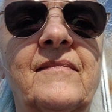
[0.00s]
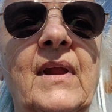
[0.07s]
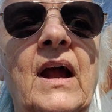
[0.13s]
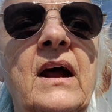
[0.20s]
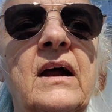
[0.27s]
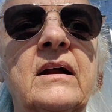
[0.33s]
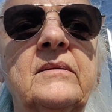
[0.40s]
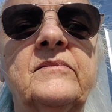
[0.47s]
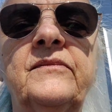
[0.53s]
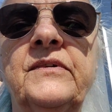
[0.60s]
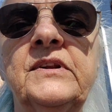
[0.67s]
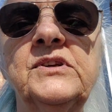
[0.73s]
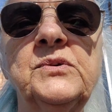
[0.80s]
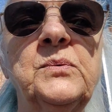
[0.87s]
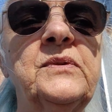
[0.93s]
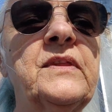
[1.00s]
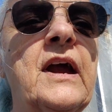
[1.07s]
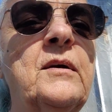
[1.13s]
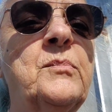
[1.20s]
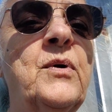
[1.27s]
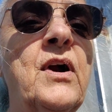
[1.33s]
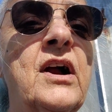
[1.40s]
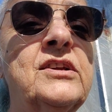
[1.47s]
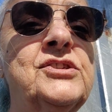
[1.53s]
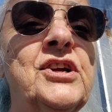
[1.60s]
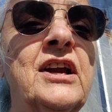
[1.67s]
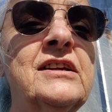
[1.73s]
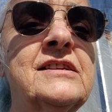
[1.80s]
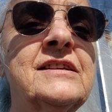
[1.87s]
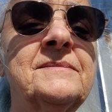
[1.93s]
I'm finished with that
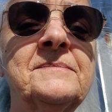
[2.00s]
project.